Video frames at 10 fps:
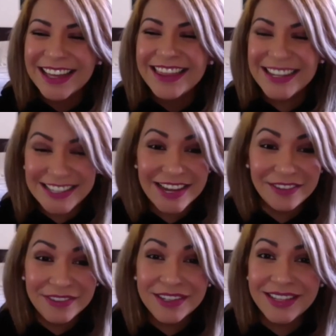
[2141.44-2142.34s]
That's
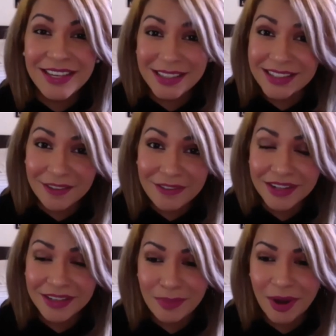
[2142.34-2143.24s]
definitely
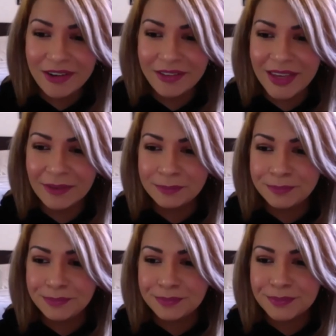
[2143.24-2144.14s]
part of it.
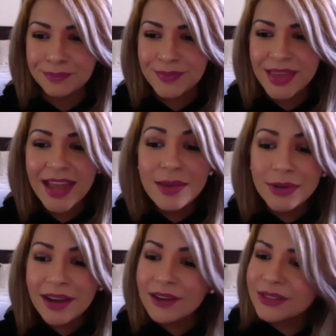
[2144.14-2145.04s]

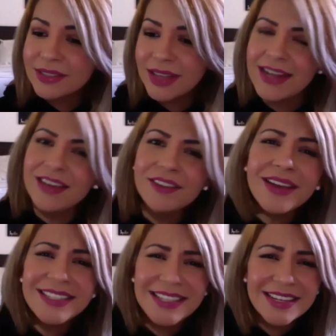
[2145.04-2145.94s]
Anyone else? Any other
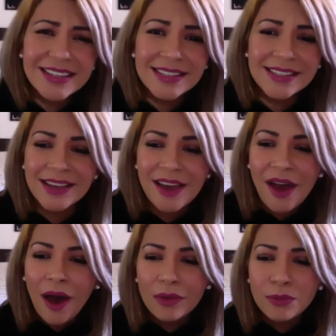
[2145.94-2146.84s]
ideas
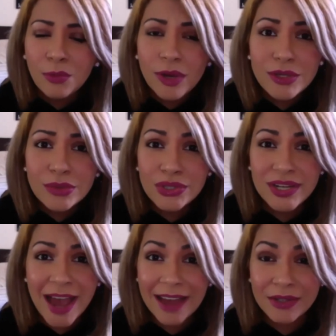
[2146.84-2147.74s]
on what you should
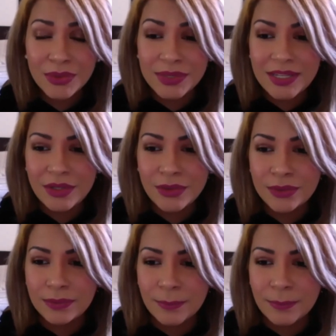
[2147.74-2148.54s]
actually do?